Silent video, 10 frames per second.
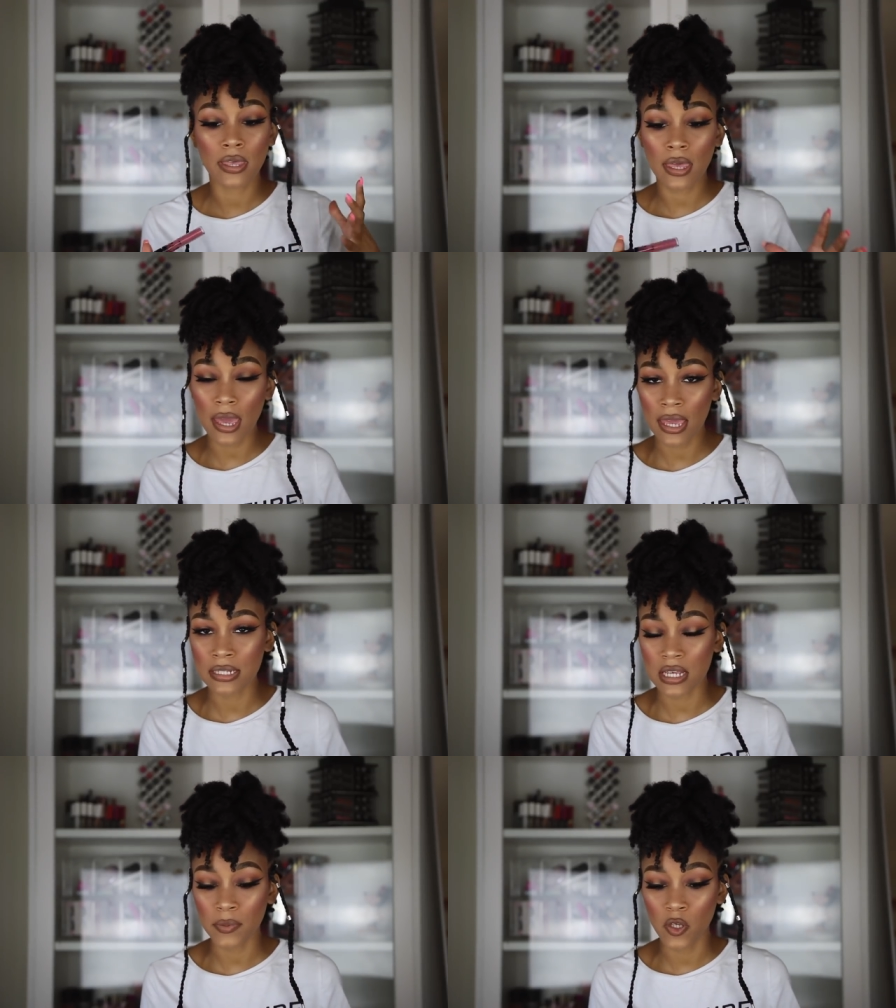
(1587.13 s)

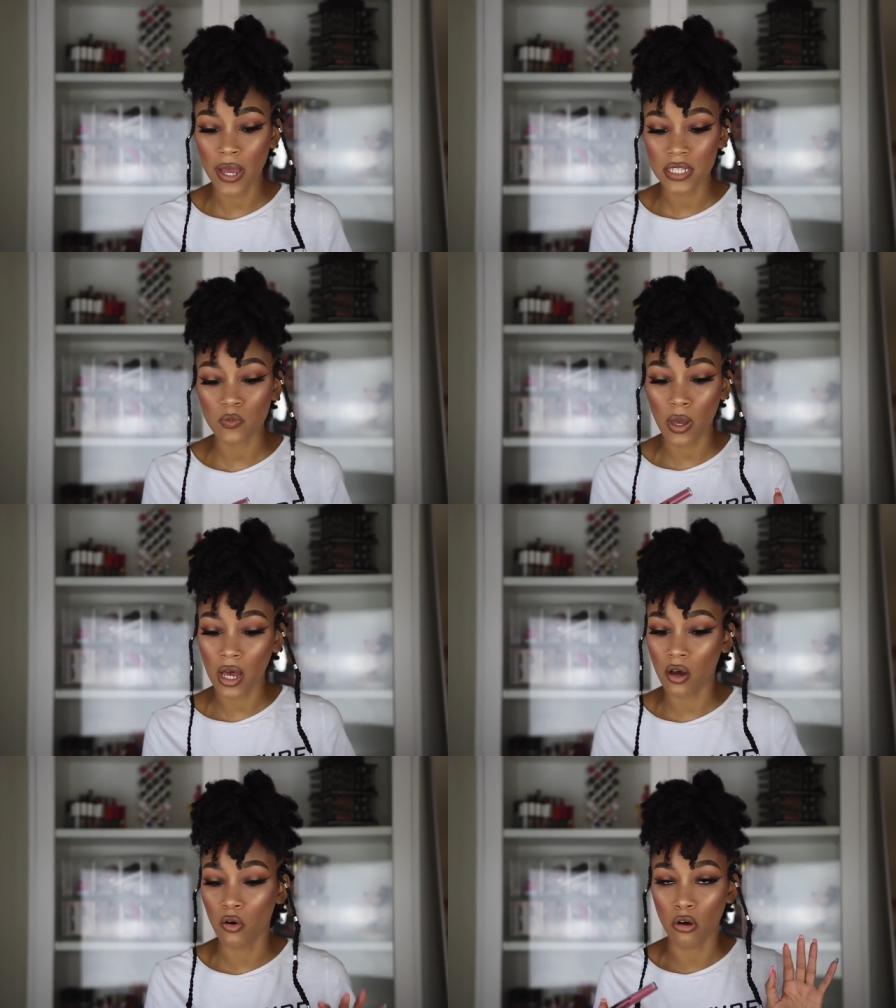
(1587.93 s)
KKW as
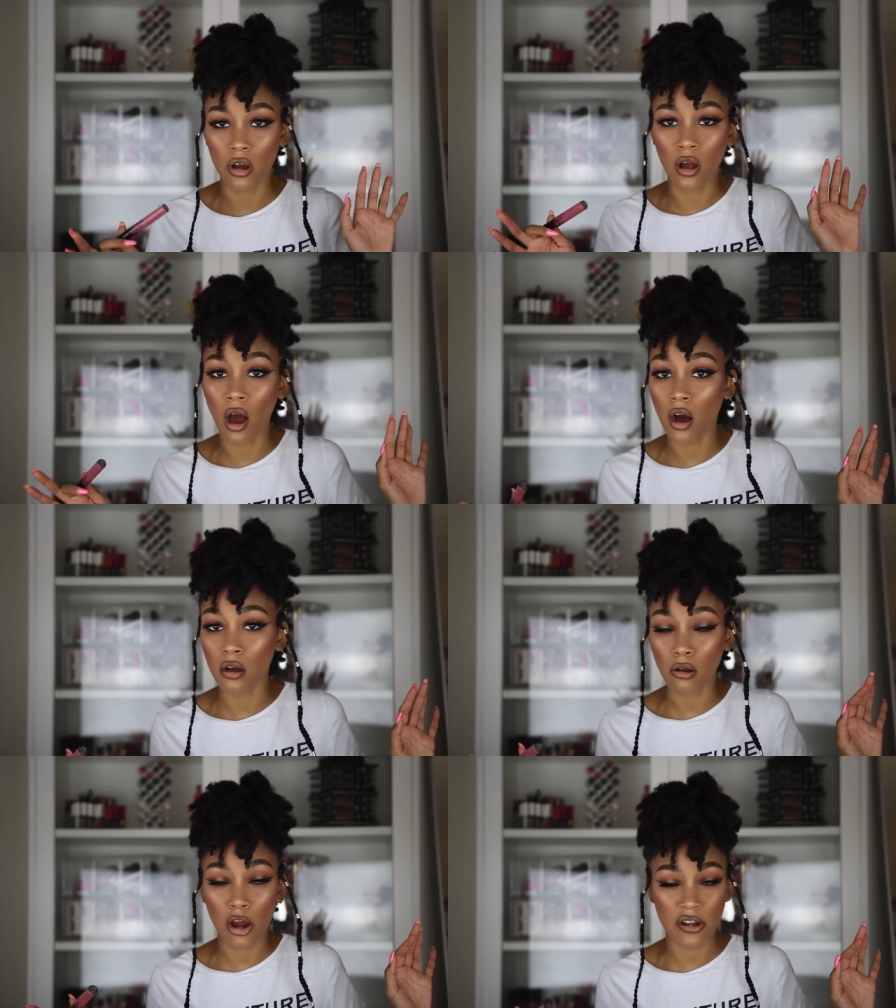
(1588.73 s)
well or
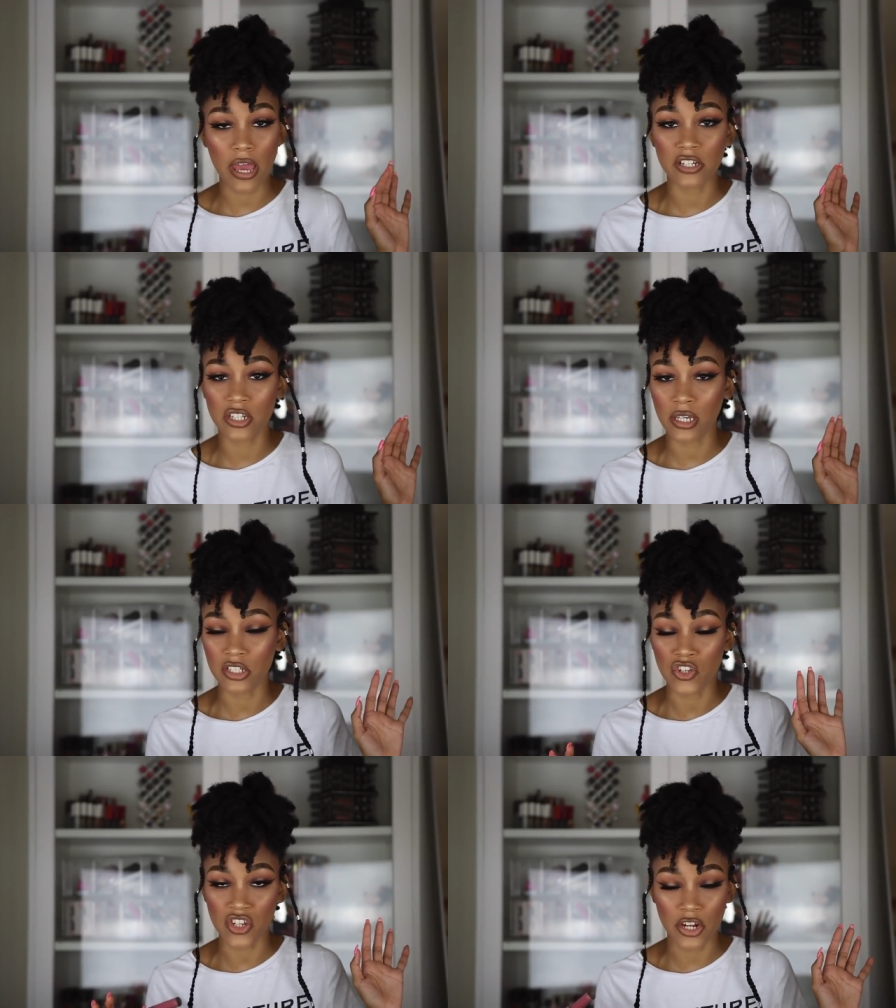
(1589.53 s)
all
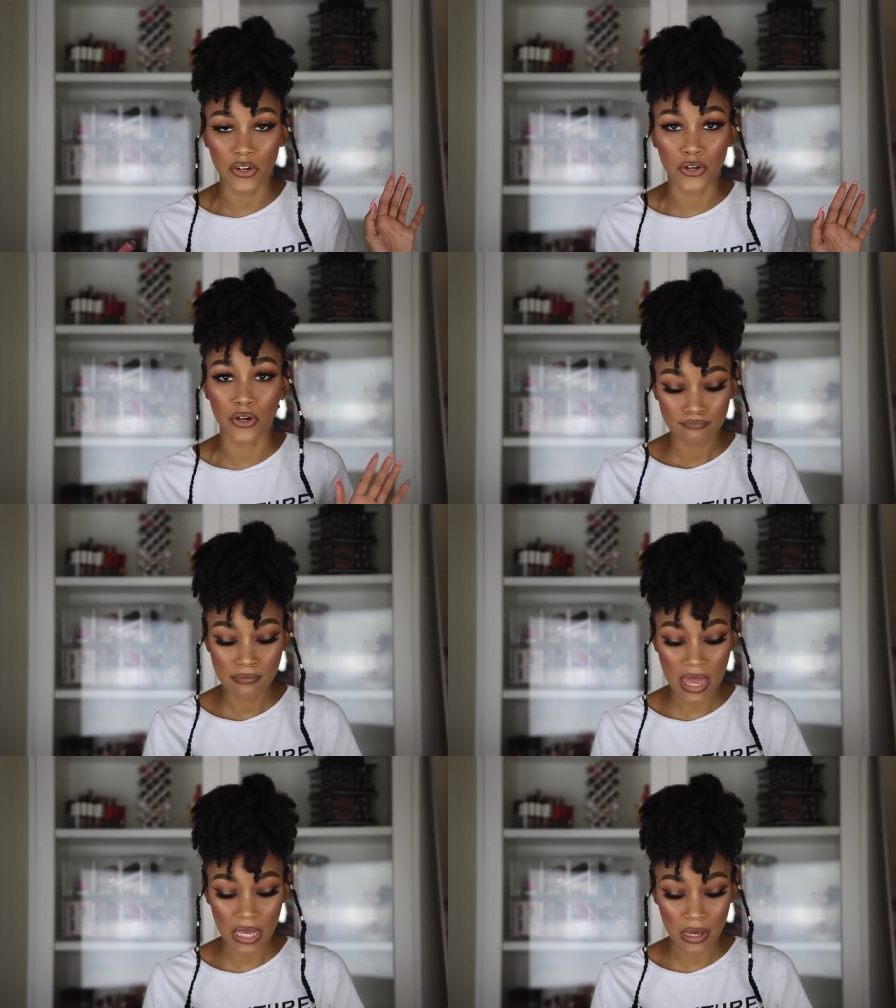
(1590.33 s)
Kardashian Jenner
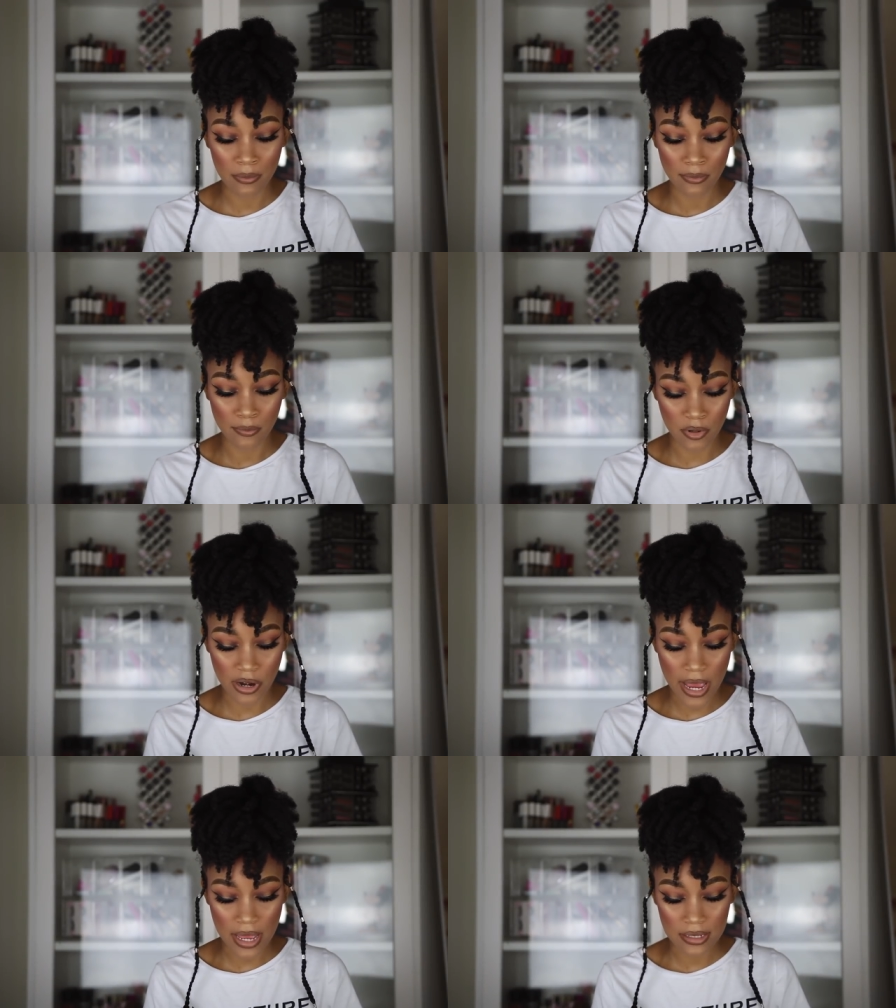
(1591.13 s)
makeup
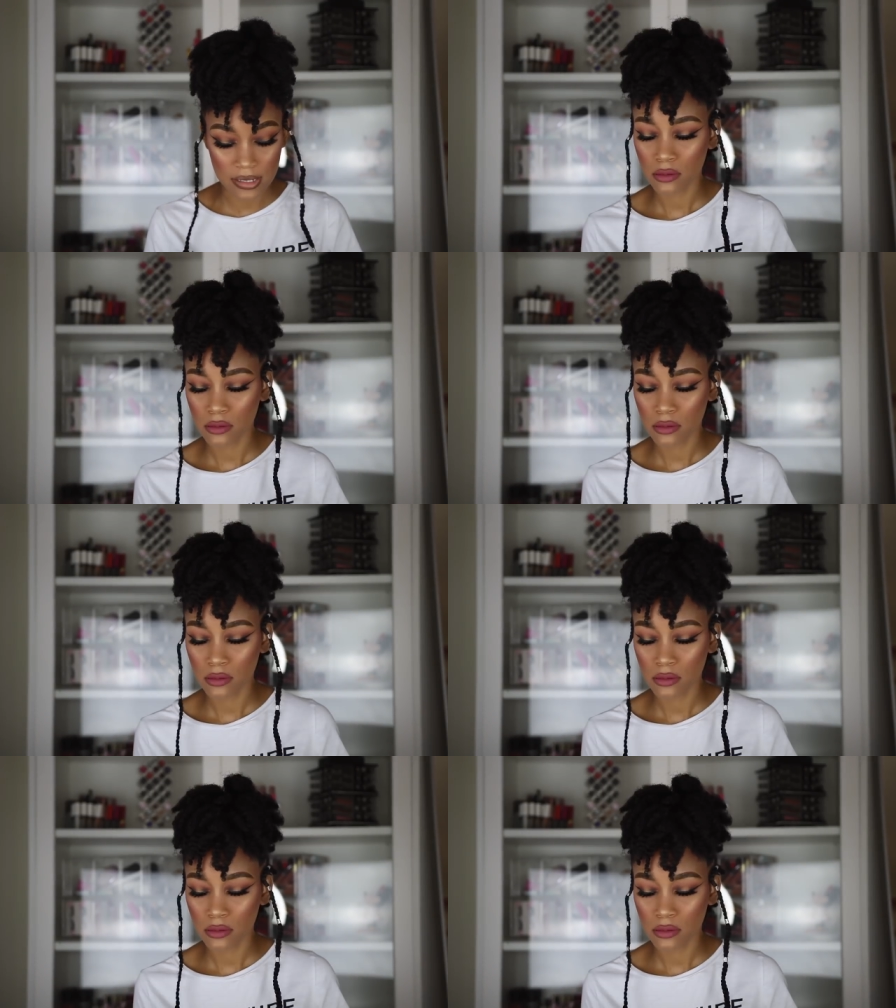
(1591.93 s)
brands.